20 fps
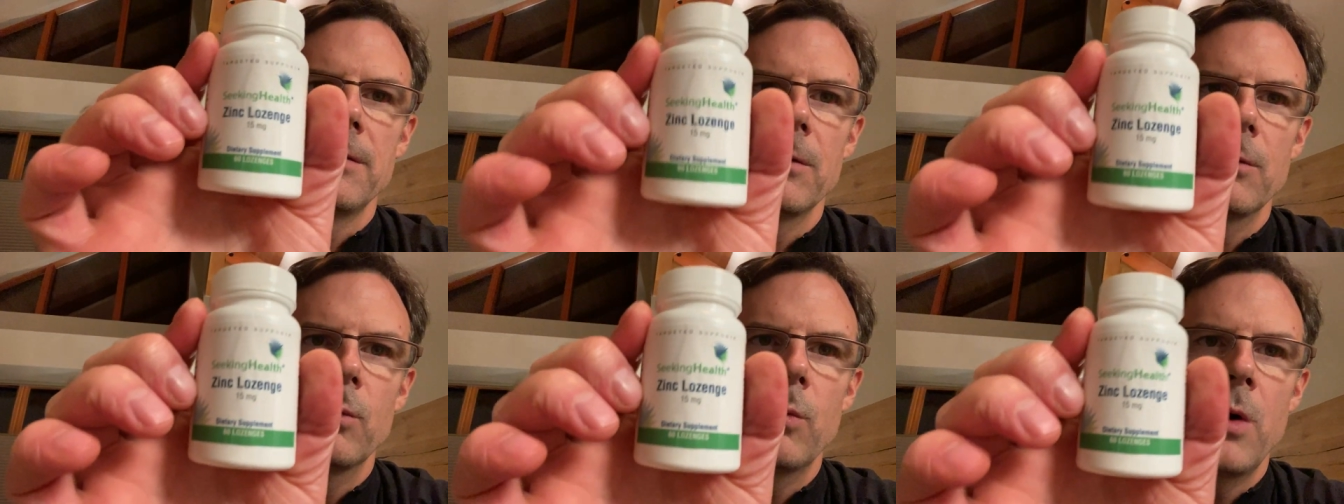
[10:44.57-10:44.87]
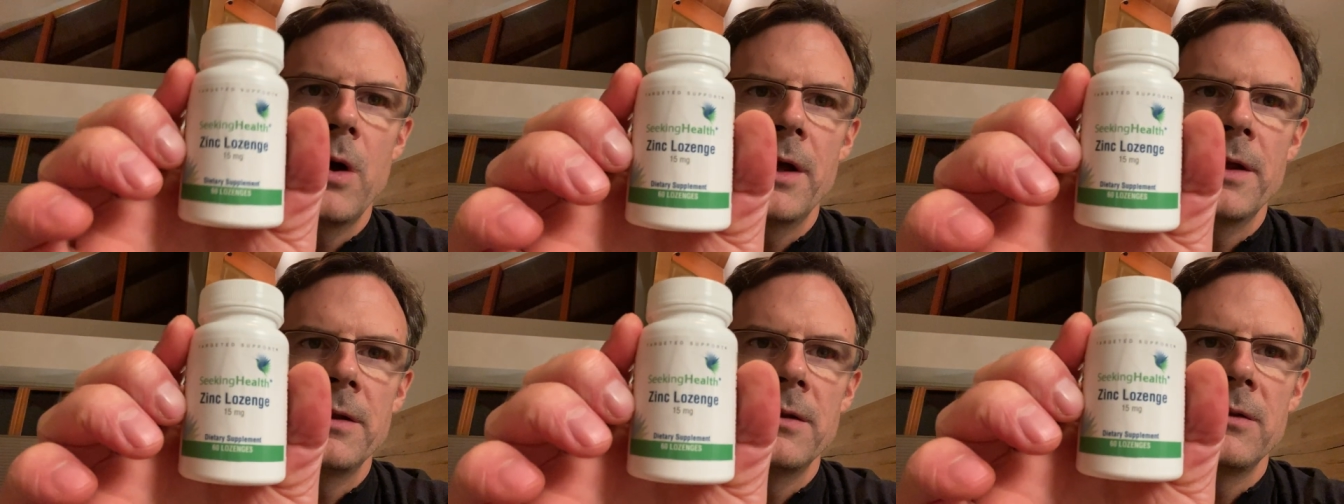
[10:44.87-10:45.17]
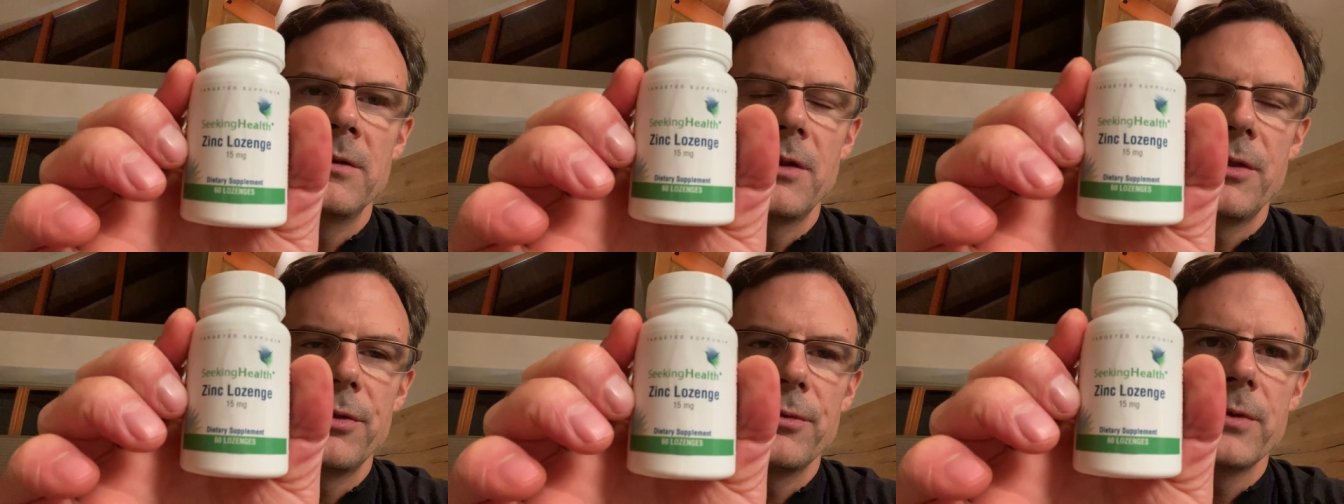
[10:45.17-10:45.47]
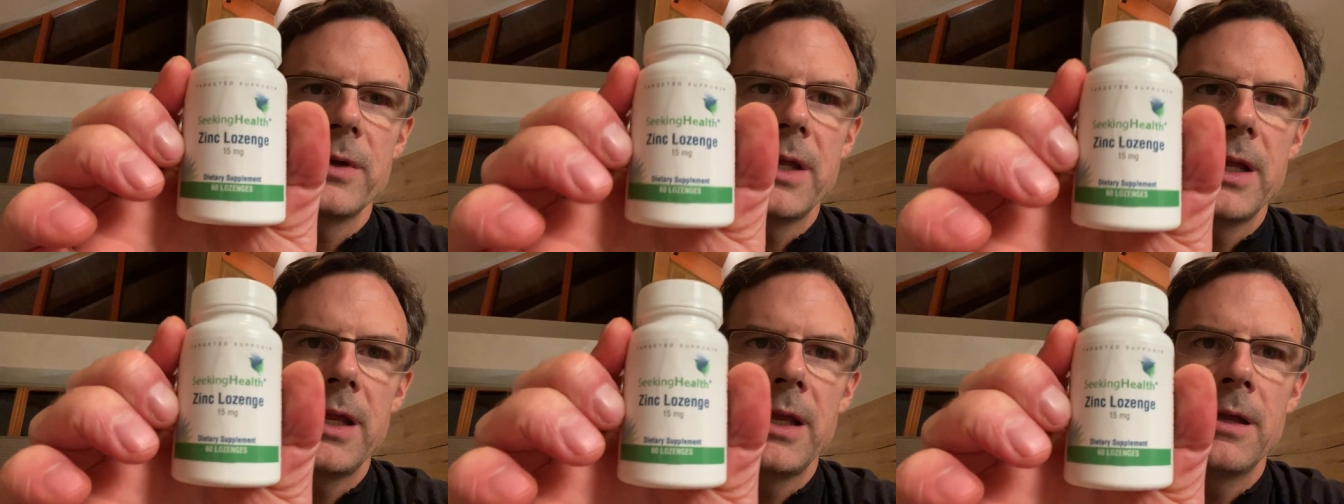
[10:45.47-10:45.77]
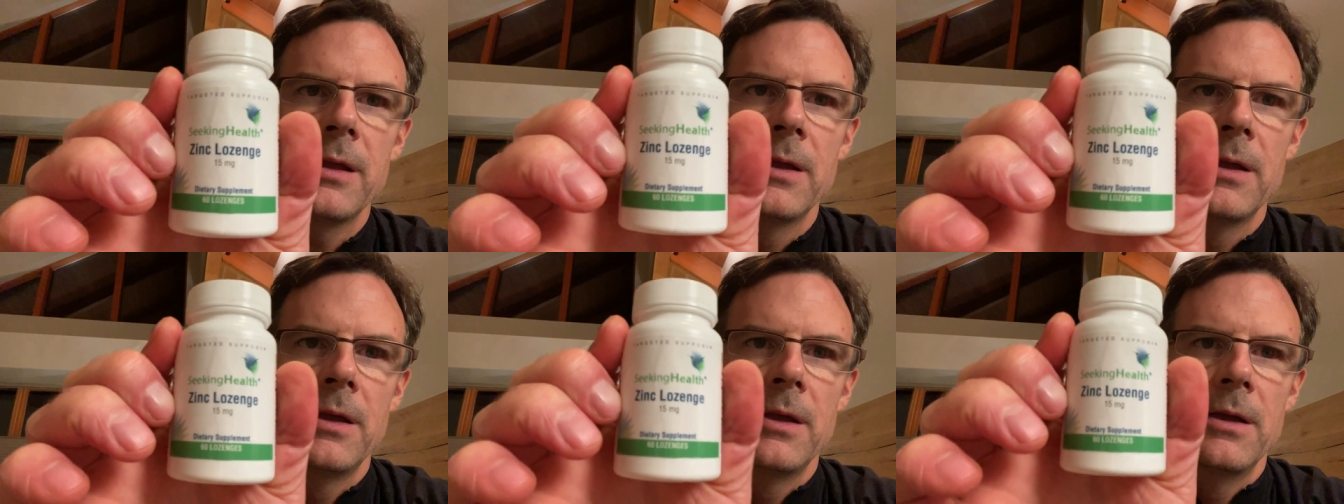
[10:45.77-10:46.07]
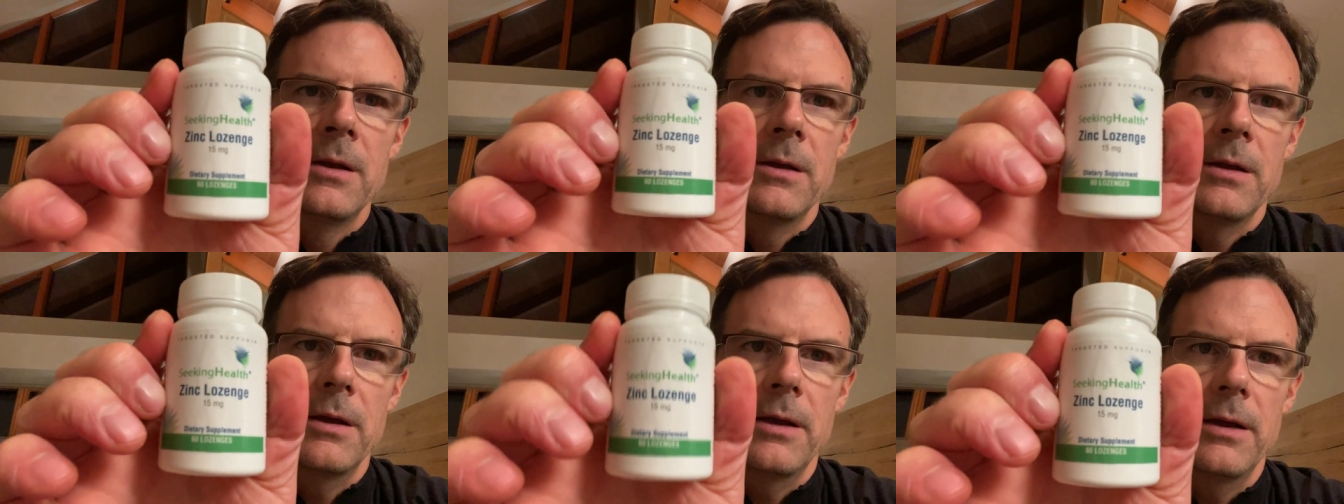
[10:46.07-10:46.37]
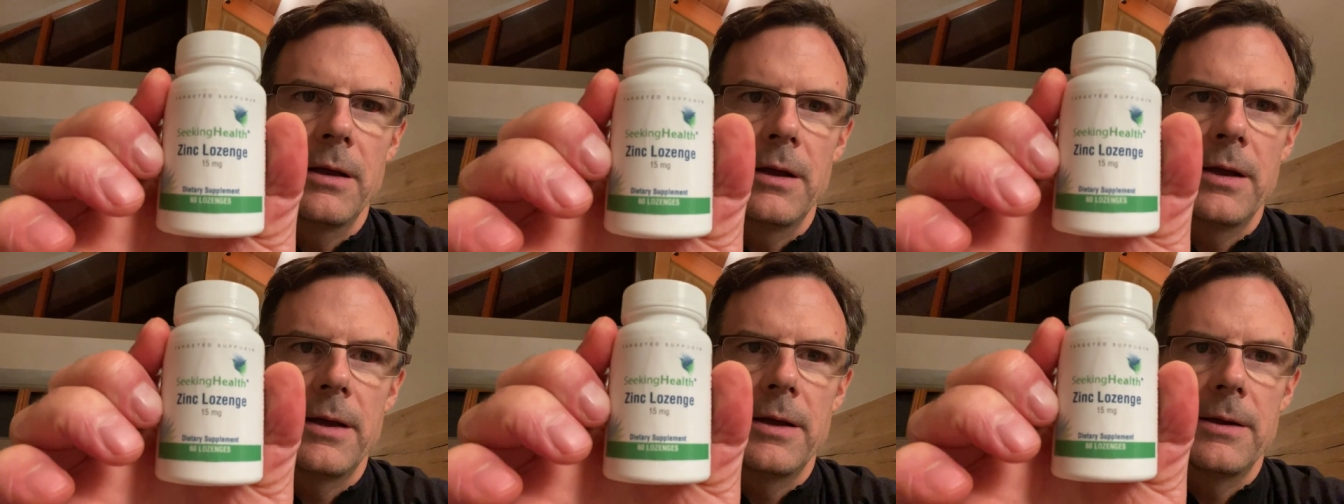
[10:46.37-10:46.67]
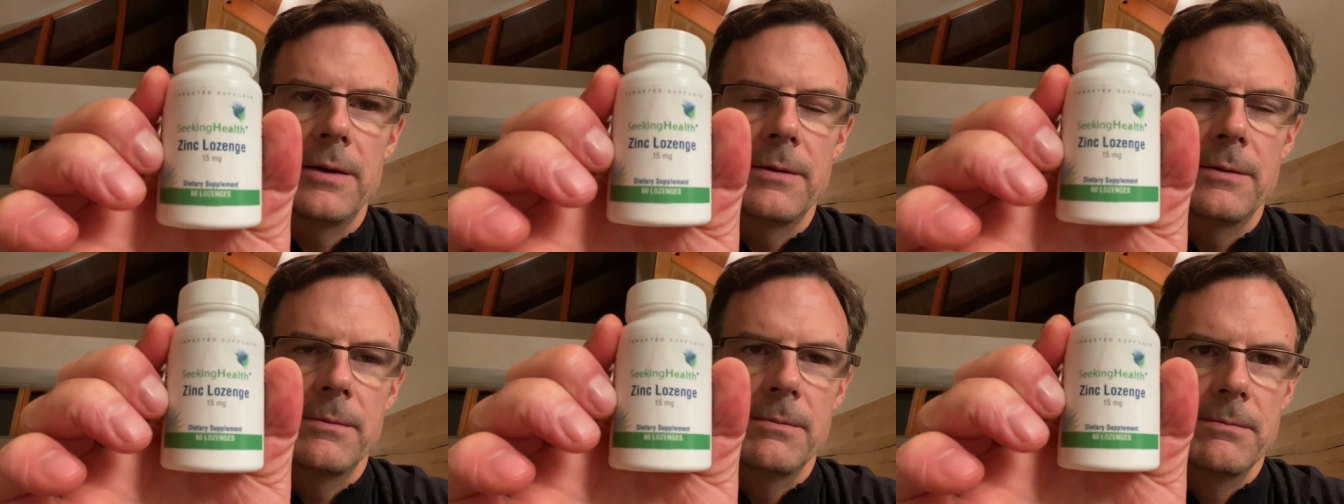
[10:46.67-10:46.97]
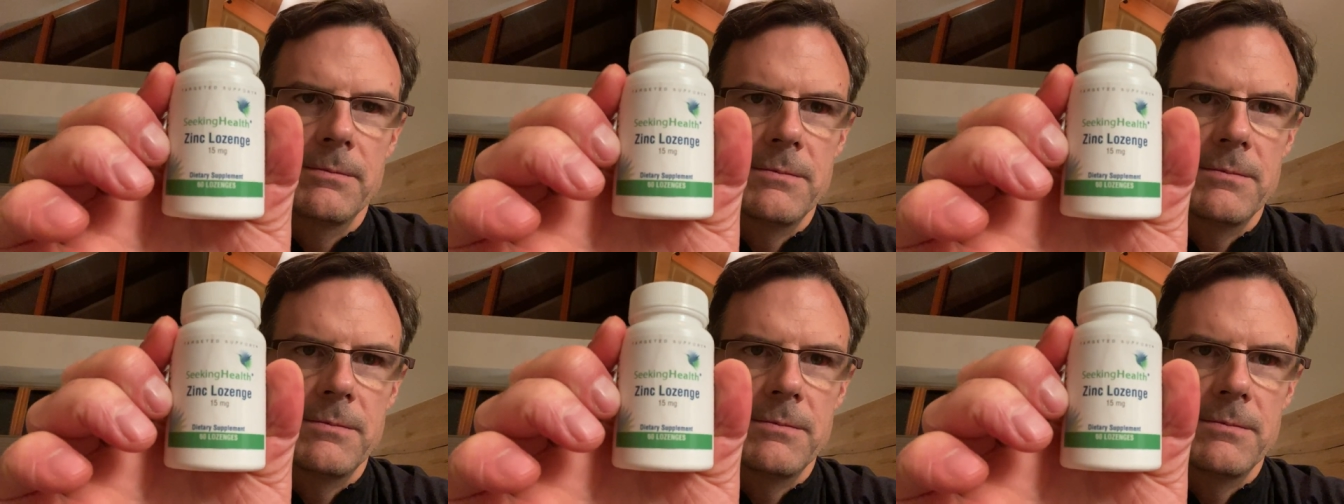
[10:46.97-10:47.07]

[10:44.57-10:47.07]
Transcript: one to three uh,